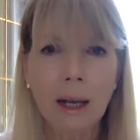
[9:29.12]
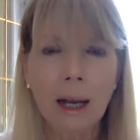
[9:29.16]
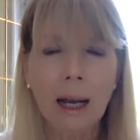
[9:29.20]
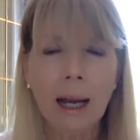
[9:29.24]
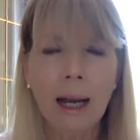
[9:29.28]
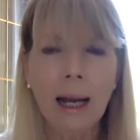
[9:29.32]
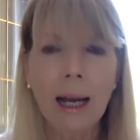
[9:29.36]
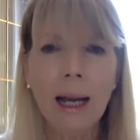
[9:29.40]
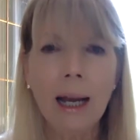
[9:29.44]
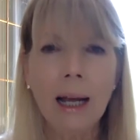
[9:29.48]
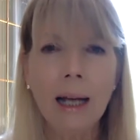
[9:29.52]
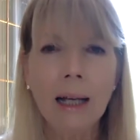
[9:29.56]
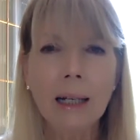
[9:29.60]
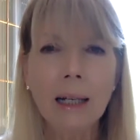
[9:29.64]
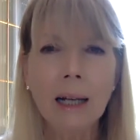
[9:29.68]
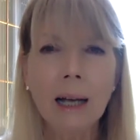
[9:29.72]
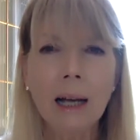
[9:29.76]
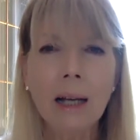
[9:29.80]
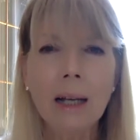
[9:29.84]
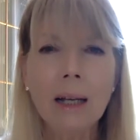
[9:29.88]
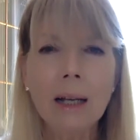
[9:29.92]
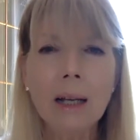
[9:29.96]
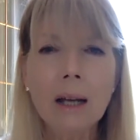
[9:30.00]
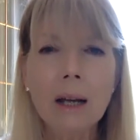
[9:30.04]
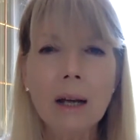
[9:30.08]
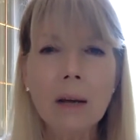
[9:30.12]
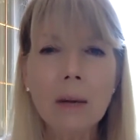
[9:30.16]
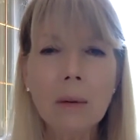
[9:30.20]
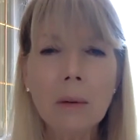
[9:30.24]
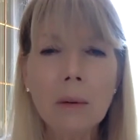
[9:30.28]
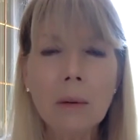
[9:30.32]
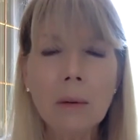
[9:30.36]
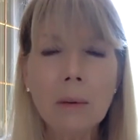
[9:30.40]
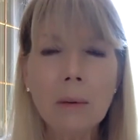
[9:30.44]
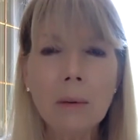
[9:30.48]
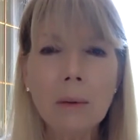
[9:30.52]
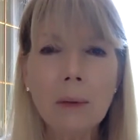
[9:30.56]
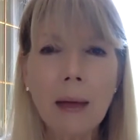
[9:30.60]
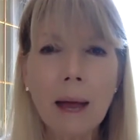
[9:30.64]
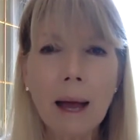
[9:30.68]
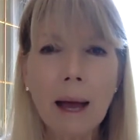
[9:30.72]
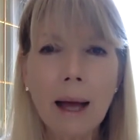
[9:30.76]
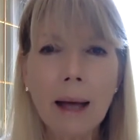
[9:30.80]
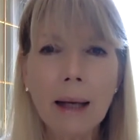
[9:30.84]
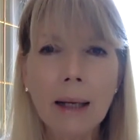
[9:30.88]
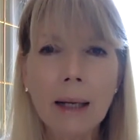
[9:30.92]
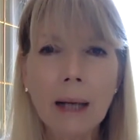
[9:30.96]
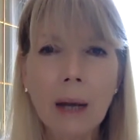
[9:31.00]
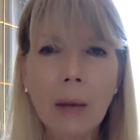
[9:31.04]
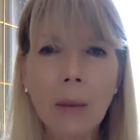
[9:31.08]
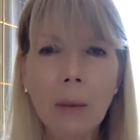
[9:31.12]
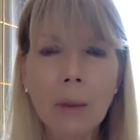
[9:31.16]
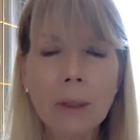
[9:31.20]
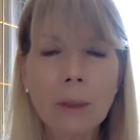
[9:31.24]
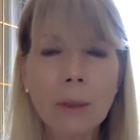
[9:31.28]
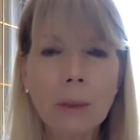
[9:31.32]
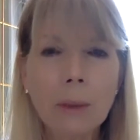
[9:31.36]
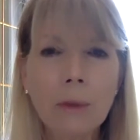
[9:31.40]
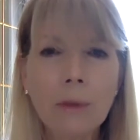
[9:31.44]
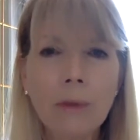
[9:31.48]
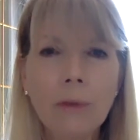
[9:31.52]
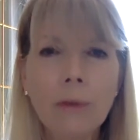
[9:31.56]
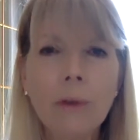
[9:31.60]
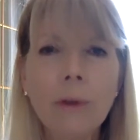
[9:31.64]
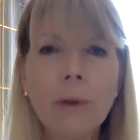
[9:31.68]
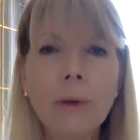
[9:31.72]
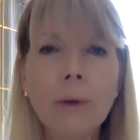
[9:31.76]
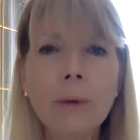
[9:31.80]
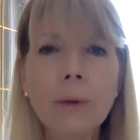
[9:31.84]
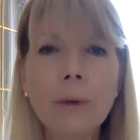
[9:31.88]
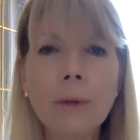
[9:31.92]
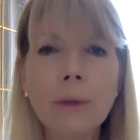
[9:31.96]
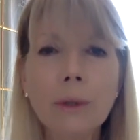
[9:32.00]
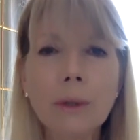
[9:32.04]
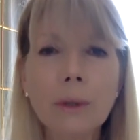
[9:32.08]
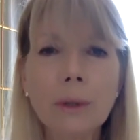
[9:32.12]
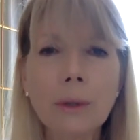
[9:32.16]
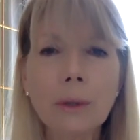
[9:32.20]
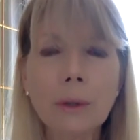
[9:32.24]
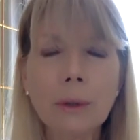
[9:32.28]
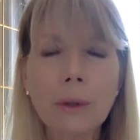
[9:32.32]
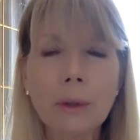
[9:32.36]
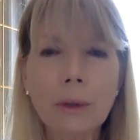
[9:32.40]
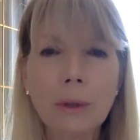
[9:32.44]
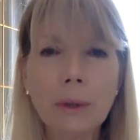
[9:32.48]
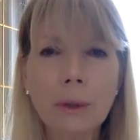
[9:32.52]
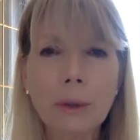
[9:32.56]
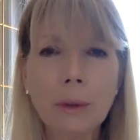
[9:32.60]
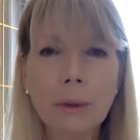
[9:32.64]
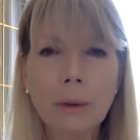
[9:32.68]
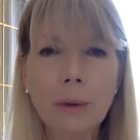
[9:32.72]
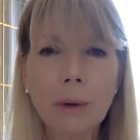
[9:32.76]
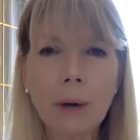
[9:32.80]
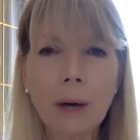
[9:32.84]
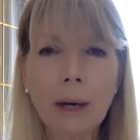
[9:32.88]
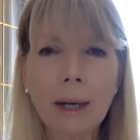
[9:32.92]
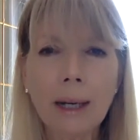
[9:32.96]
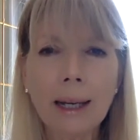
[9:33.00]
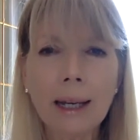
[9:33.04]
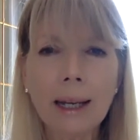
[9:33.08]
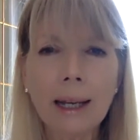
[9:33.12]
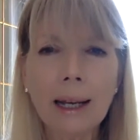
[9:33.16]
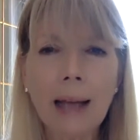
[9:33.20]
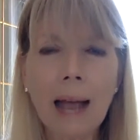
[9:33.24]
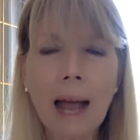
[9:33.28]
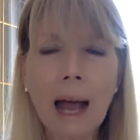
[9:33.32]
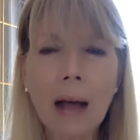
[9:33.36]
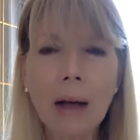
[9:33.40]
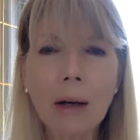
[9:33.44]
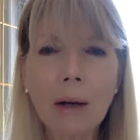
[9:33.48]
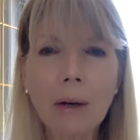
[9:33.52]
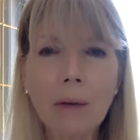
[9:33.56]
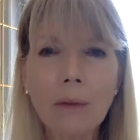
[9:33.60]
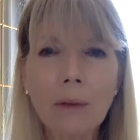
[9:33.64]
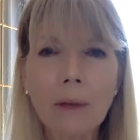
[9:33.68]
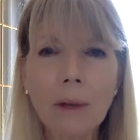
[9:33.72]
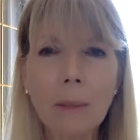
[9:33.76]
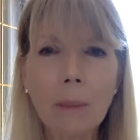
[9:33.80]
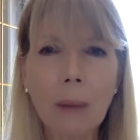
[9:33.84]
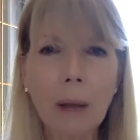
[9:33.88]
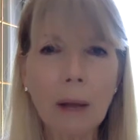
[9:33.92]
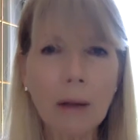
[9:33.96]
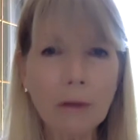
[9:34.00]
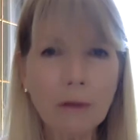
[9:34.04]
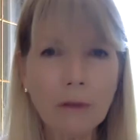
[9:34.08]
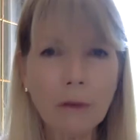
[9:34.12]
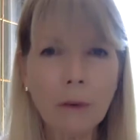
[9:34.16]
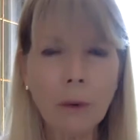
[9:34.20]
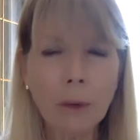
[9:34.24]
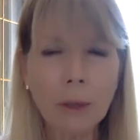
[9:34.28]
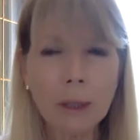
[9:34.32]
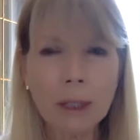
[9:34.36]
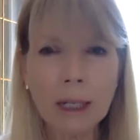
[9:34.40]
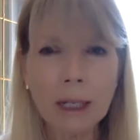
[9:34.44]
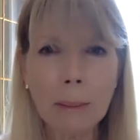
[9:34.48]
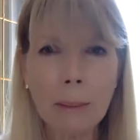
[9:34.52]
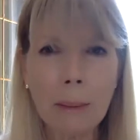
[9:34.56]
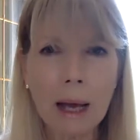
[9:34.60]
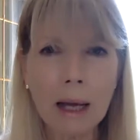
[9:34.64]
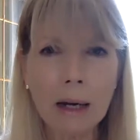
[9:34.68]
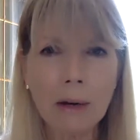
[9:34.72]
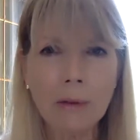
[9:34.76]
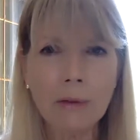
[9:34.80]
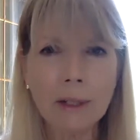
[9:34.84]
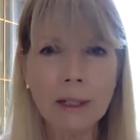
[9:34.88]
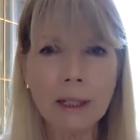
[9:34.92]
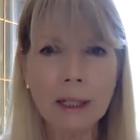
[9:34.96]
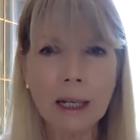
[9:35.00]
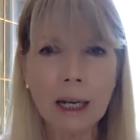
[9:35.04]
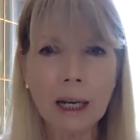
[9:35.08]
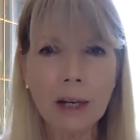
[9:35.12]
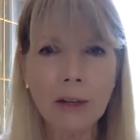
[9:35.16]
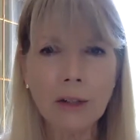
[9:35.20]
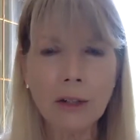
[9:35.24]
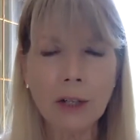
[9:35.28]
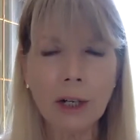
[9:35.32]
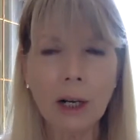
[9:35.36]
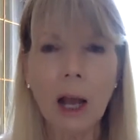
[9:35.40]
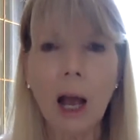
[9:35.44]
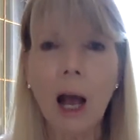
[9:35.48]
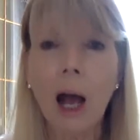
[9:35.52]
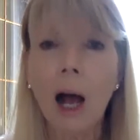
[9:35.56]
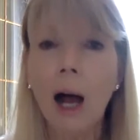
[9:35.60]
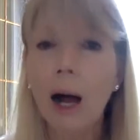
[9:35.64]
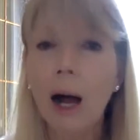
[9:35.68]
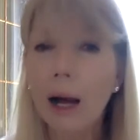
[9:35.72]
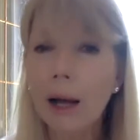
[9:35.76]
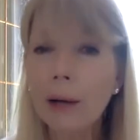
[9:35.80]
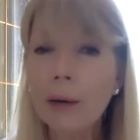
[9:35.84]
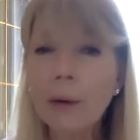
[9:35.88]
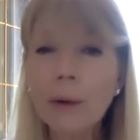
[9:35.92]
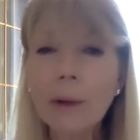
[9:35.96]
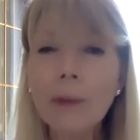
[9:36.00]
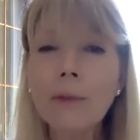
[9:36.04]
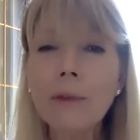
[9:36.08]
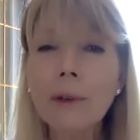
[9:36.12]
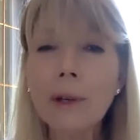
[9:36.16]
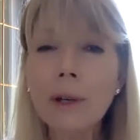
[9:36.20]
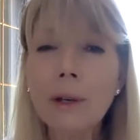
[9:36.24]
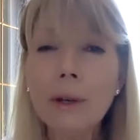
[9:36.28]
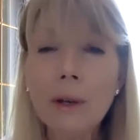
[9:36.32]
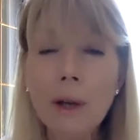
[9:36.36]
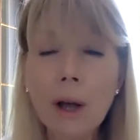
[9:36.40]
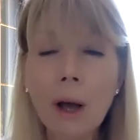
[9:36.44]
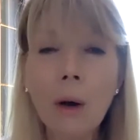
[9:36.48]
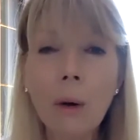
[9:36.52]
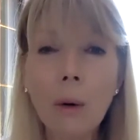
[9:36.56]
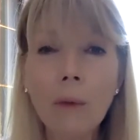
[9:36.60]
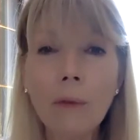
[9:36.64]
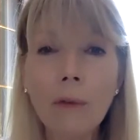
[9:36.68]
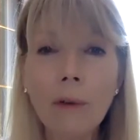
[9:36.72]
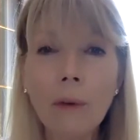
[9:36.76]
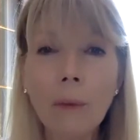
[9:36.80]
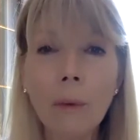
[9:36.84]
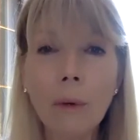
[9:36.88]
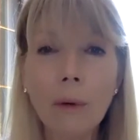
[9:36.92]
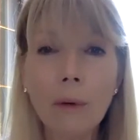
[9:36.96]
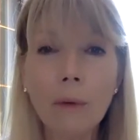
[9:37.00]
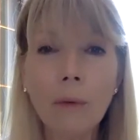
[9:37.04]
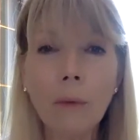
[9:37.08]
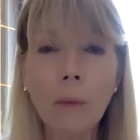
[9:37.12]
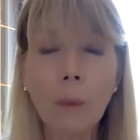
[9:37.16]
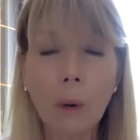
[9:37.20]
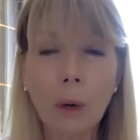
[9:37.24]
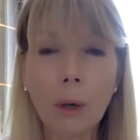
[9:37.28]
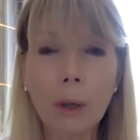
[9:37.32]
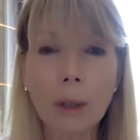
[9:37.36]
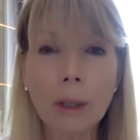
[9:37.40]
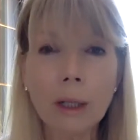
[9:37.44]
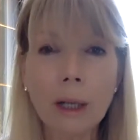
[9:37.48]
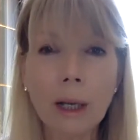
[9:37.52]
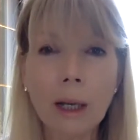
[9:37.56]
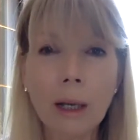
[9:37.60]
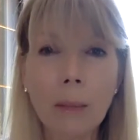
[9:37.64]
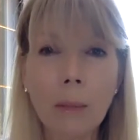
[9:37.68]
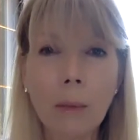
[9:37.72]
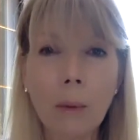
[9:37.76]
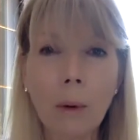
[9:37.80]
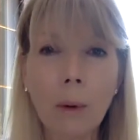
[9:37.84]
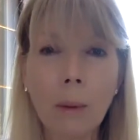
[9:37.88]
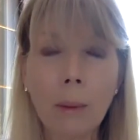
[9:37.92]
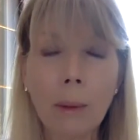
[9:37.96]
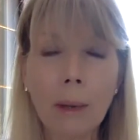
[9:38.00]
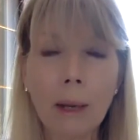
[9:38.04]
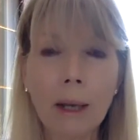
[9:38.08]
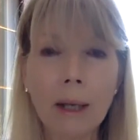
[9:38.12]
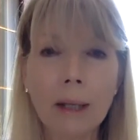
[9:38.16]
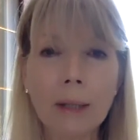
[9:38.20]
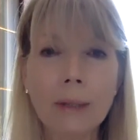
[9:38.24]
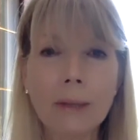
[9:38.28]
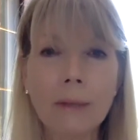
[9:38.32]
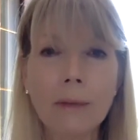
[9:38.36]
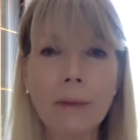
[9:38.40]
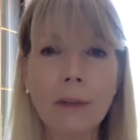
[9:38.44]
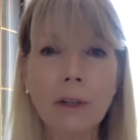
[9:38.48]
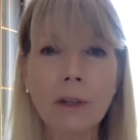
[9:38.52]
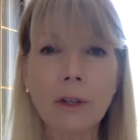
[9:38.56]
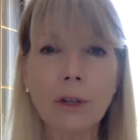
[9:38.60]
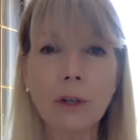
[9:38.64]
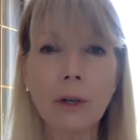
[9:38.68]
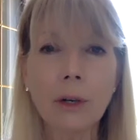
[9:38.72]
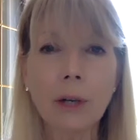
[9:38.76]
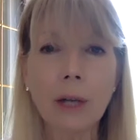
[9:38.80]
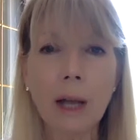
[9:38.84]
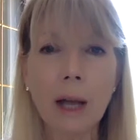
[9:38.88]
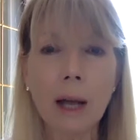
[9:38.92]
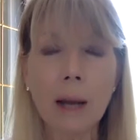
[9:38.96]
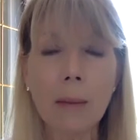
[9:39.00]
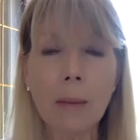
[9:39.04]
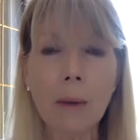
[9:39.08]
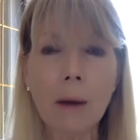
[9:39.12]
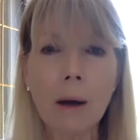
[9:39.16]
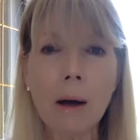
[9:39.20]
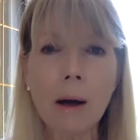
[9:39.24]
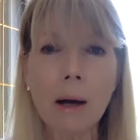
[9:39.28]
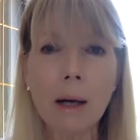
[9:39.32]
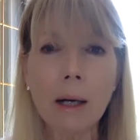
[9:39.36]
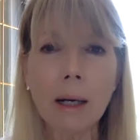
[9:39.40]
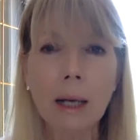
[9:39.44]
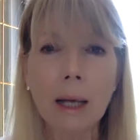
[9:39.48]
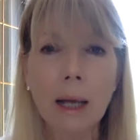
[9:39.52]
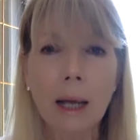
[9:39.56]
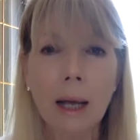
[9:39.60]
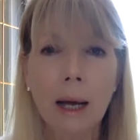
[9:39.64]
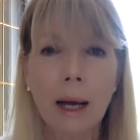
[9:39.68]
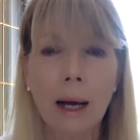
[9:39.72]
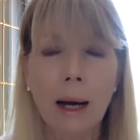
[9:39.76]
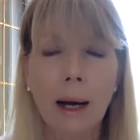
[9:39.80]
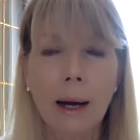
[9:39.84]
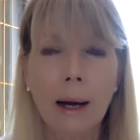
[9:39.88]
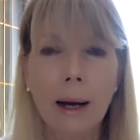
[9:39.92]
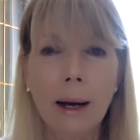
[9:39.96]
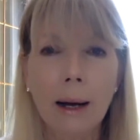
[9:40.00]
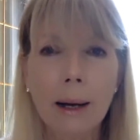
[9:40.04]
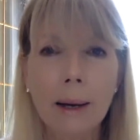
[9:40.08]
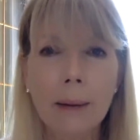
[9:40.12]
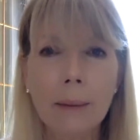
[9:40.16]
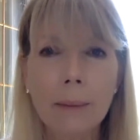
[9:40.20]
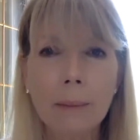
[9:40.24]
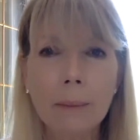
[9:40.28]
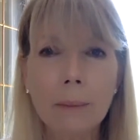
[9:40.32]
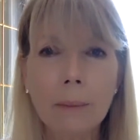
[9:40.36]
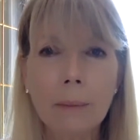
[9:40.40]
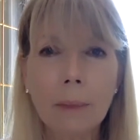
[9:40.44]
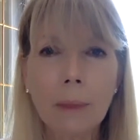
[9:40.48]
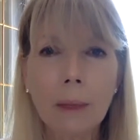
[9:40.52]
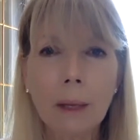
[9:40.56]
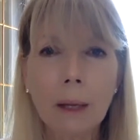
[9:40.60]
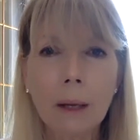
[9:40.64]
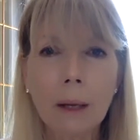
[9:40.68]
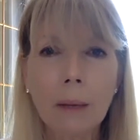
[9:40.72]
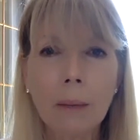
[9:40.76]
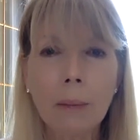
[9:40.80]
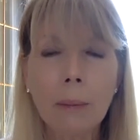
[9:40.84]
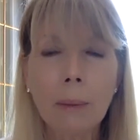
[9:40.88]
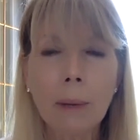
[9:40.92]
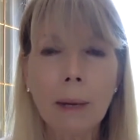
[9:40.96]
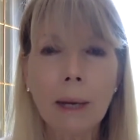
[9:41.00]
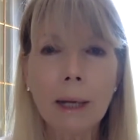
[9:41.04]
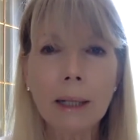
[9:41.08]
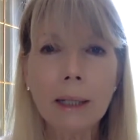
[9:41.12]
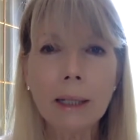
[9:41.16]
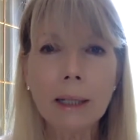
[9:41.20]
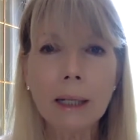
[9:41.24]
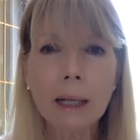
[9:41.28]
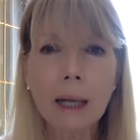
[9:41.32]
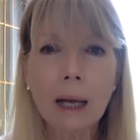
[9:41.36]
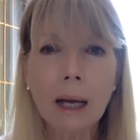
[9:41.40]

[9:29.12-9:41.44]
And I know that I was refused to try to get out of it by forcing manifestation. I don't even know if it would have worked anymore because of the journey I'm on. But